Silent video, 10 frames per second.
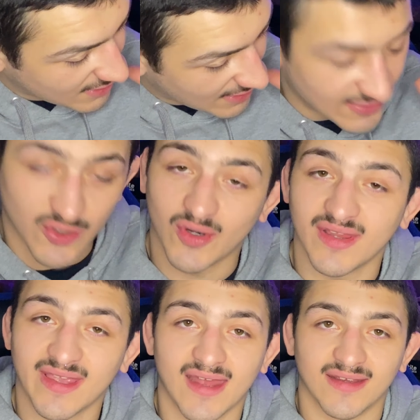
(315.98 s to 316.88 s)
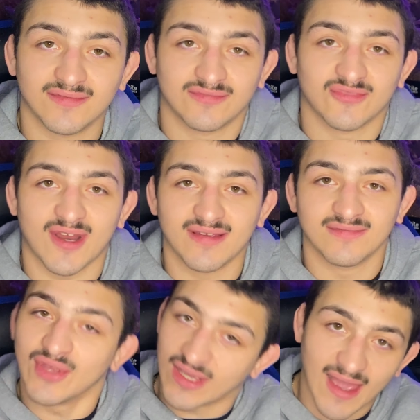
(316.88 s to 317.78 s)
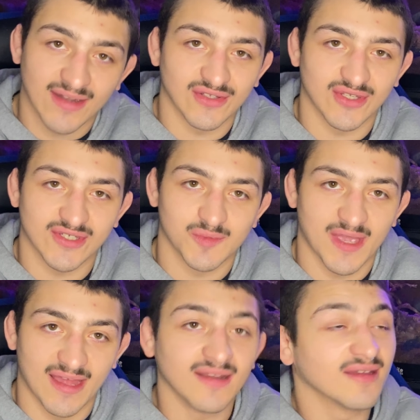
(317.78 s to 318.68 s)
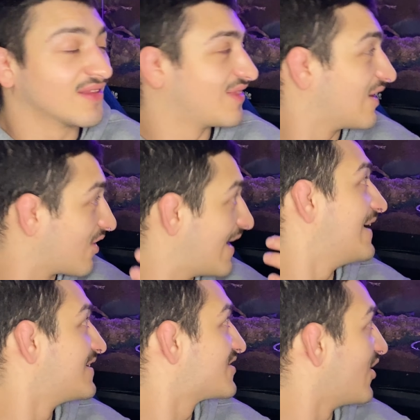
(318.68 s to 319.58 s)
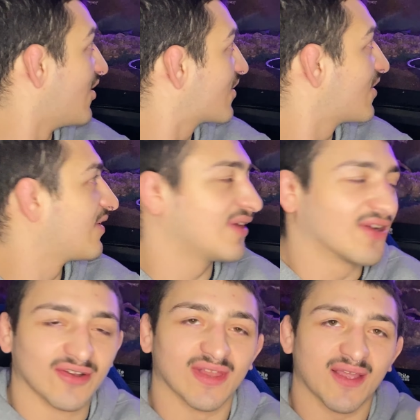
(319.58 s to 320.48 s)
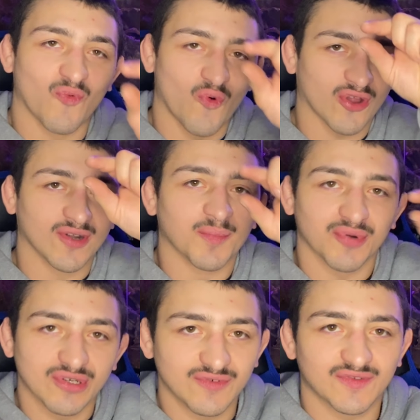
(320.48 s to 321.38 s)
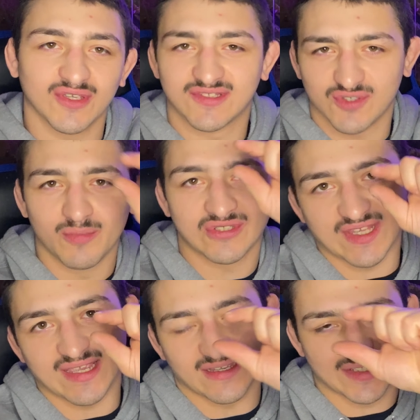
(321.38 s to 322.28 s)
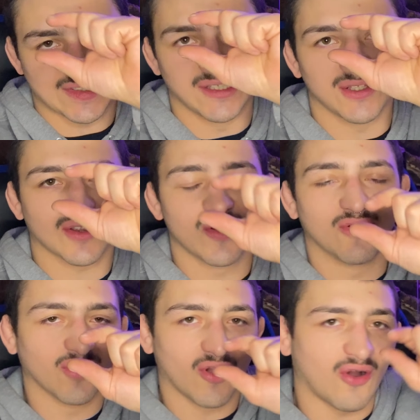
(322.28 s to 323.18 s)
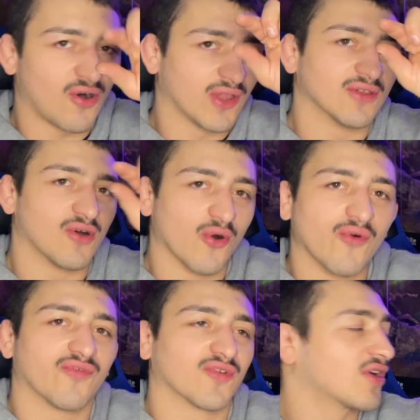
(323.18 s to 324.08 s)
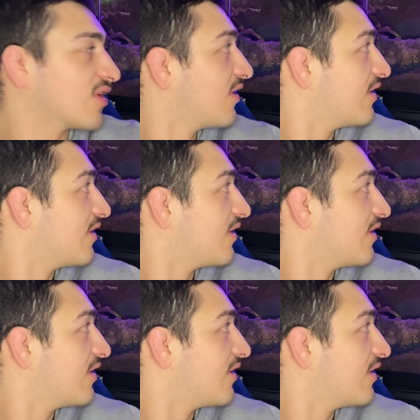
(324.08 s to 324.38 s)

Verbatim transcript: I totally get it, right? It kind of looks bad. There is a clear, like, waterproofed, it's almost like a silicone all over